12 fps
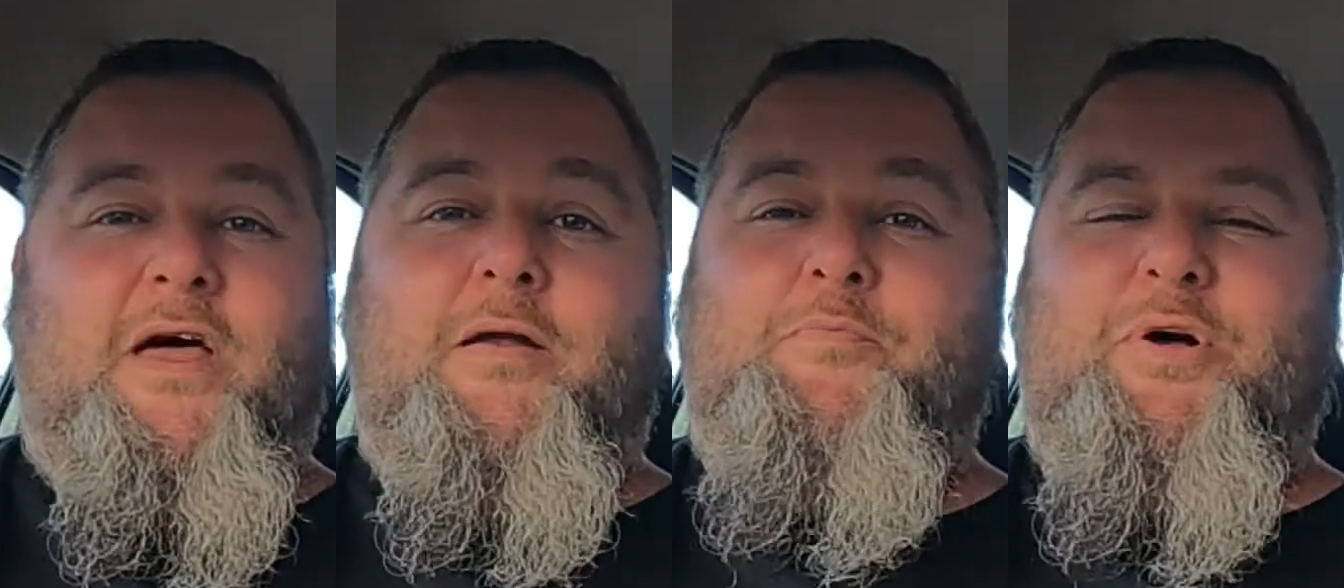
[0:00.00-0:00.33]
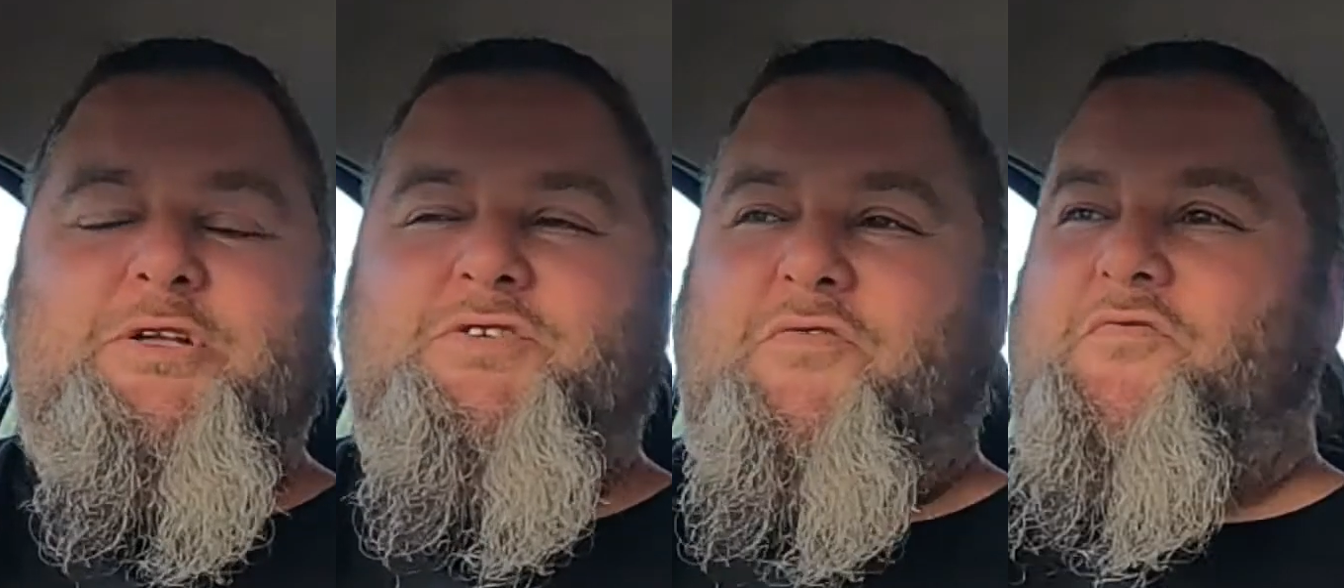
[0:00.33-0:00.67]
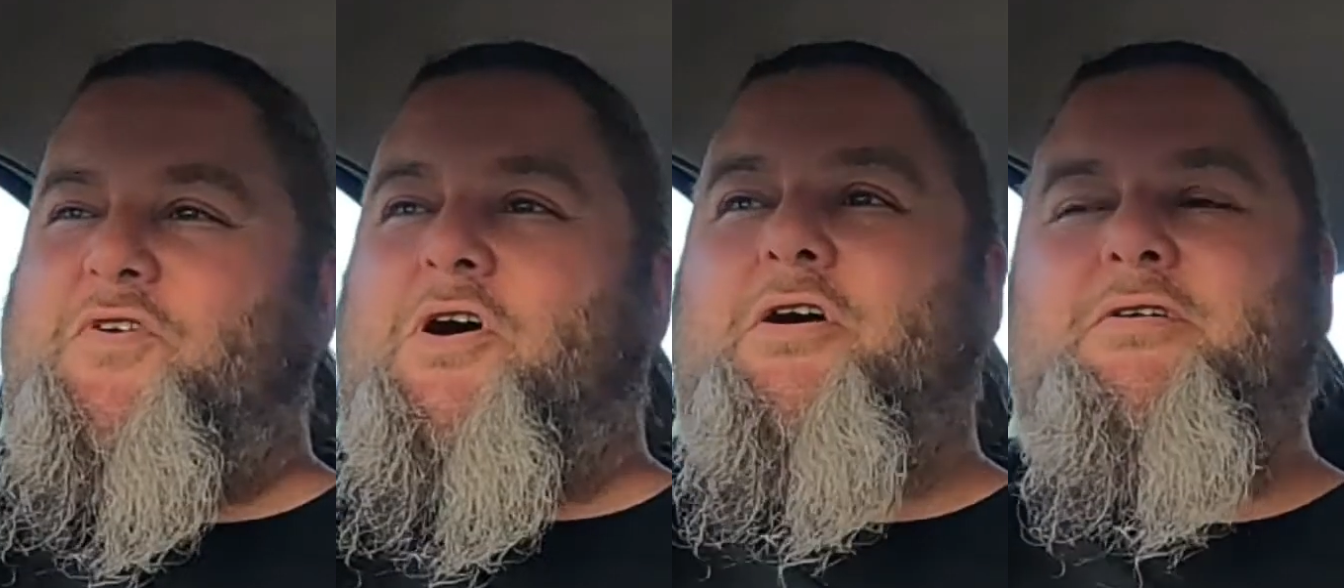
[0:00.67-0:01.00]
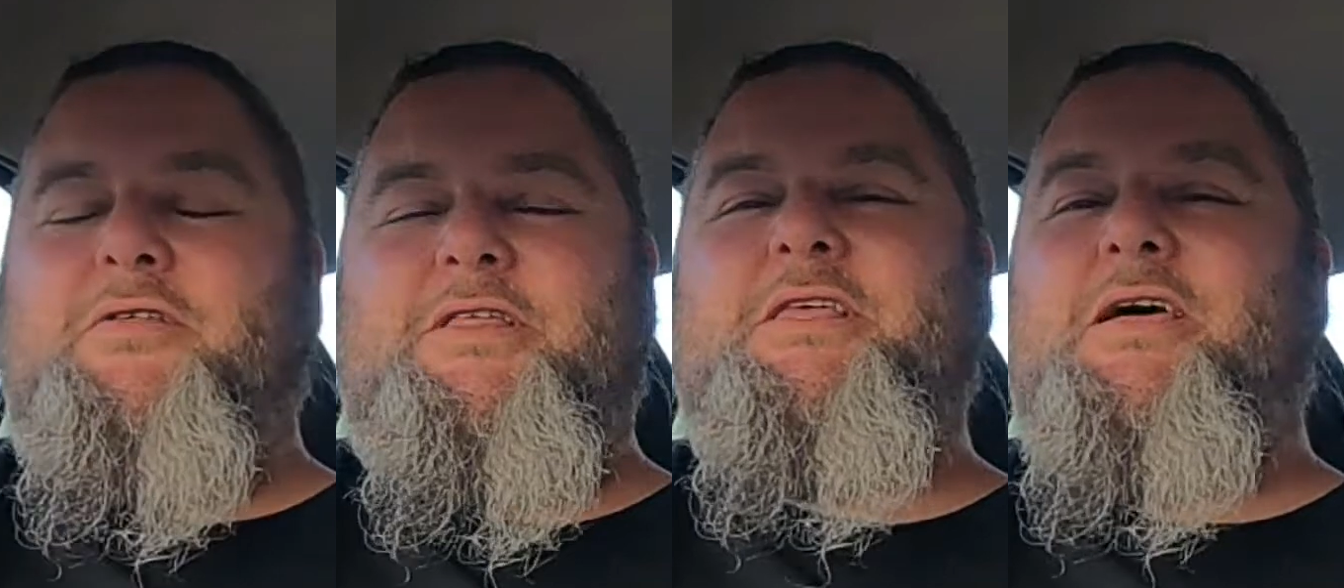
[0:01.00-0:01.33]
they had a bunch of
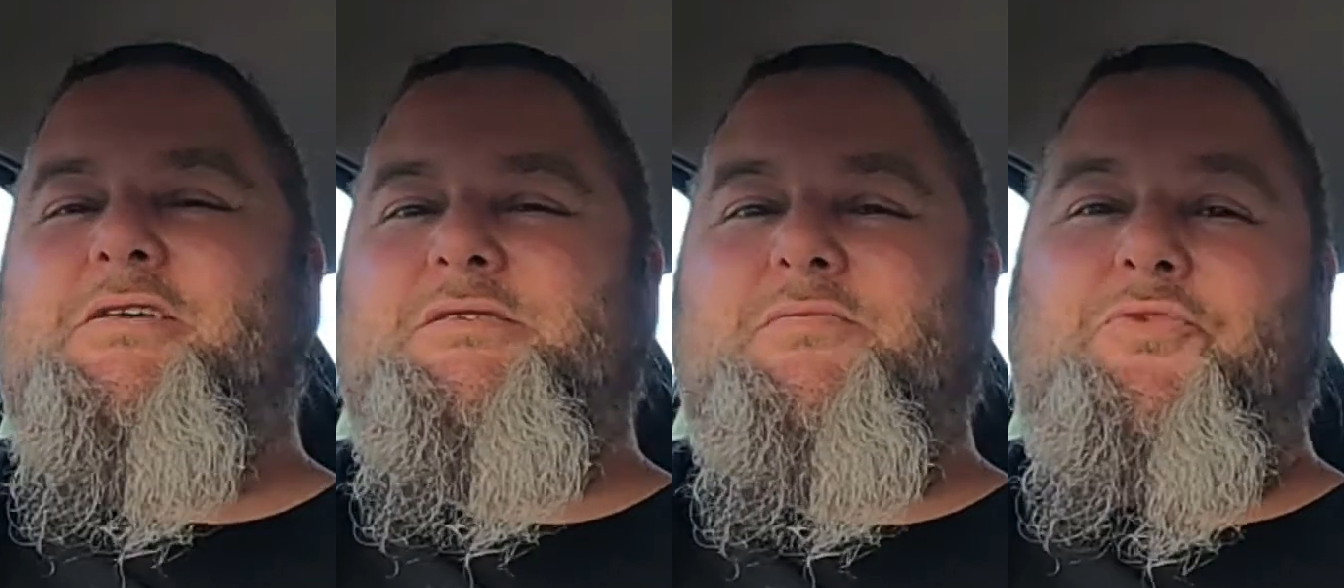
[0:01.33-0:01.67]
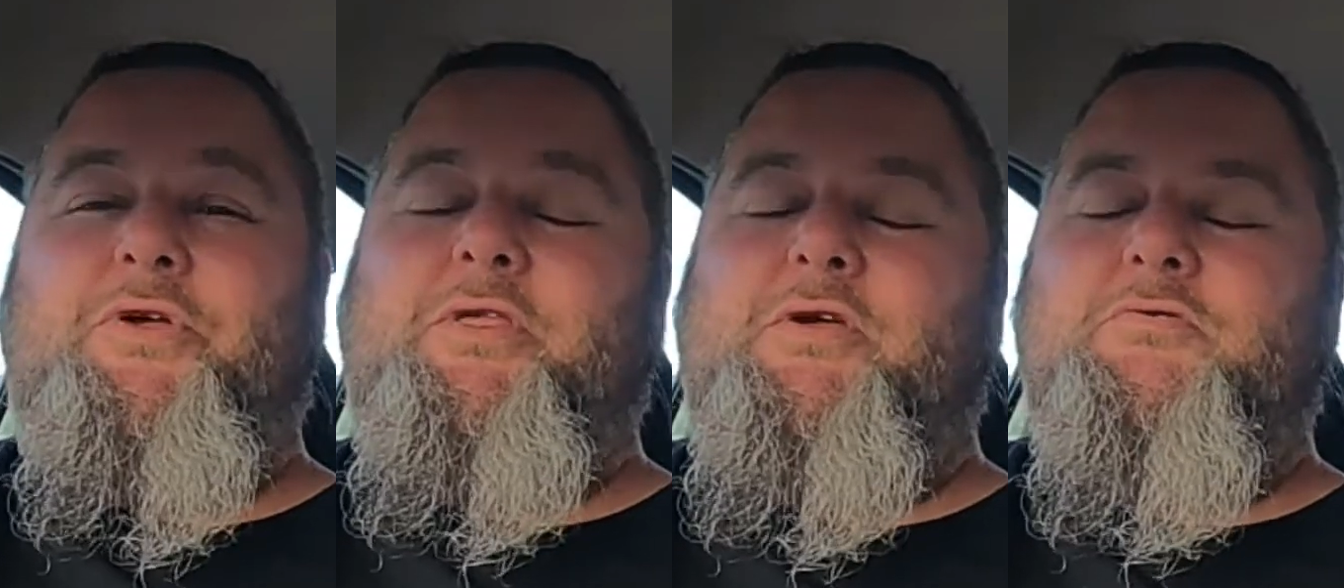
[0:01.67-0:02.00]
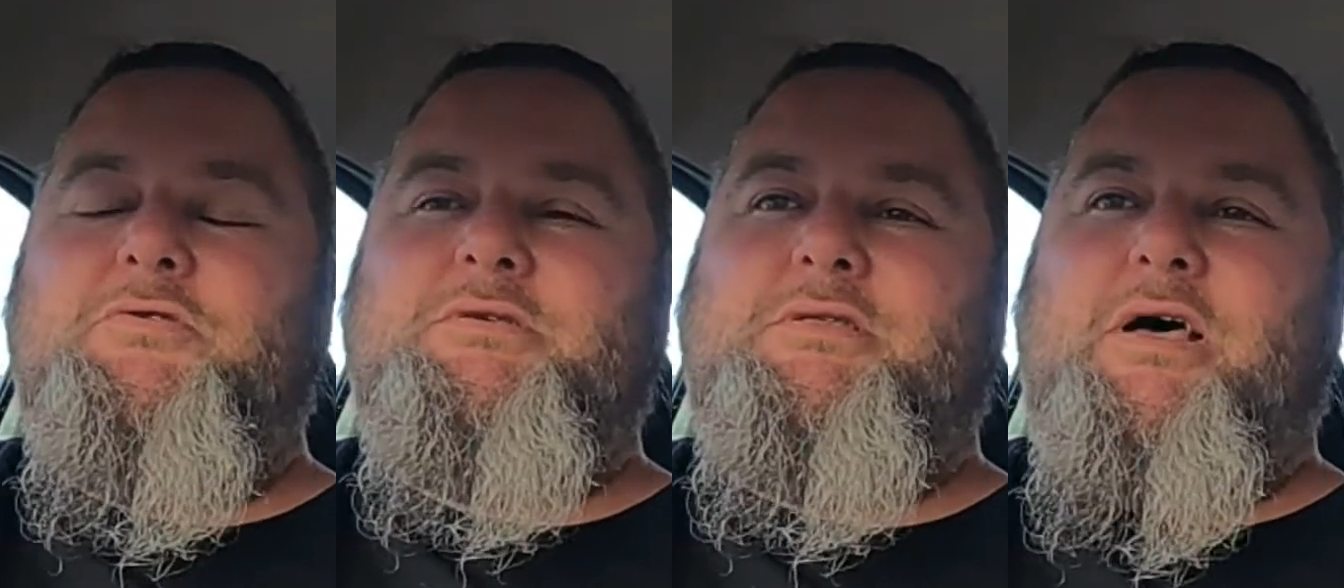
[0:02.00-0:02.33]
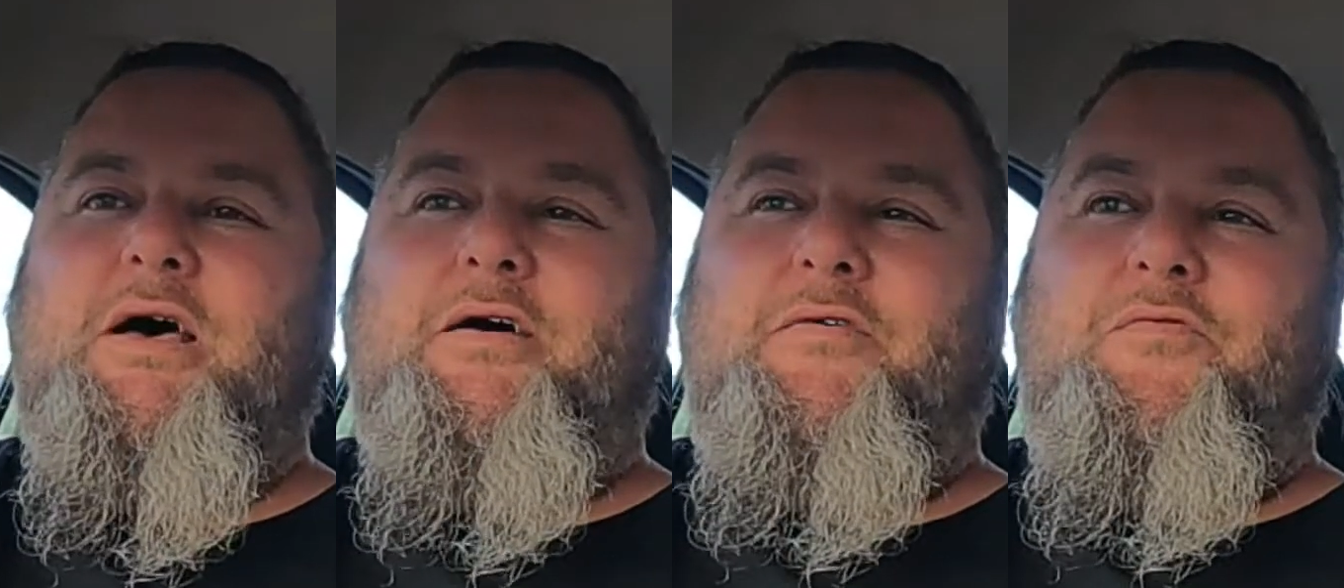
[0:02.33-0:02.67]
vinyl in there, some really good
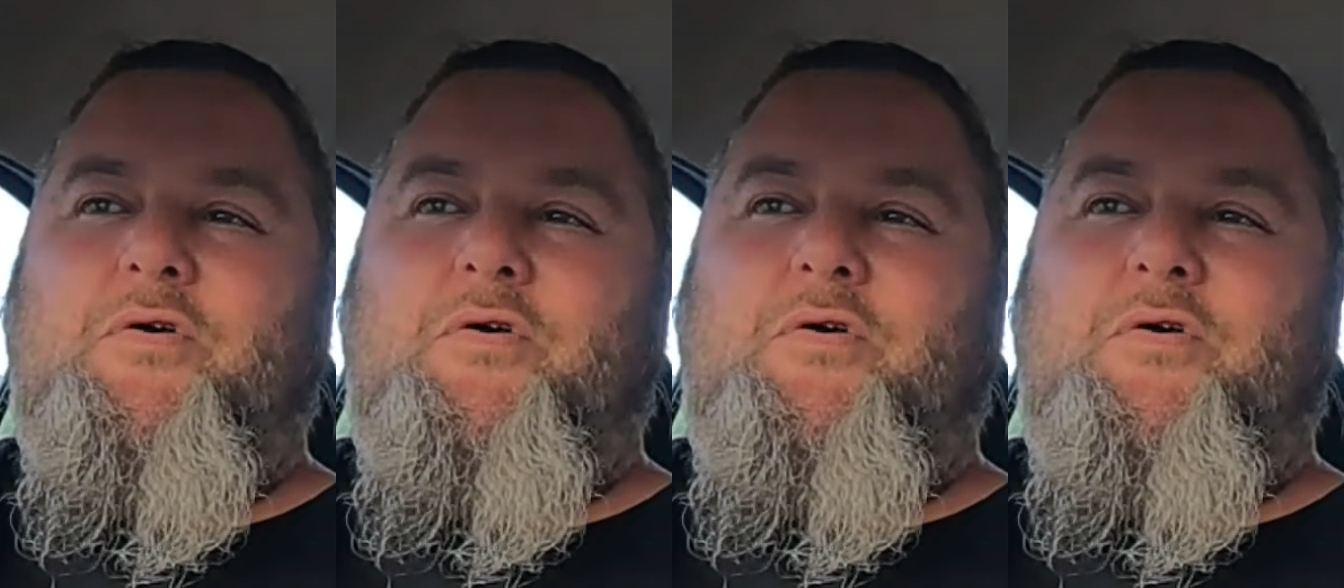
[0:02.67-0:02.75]
stuff.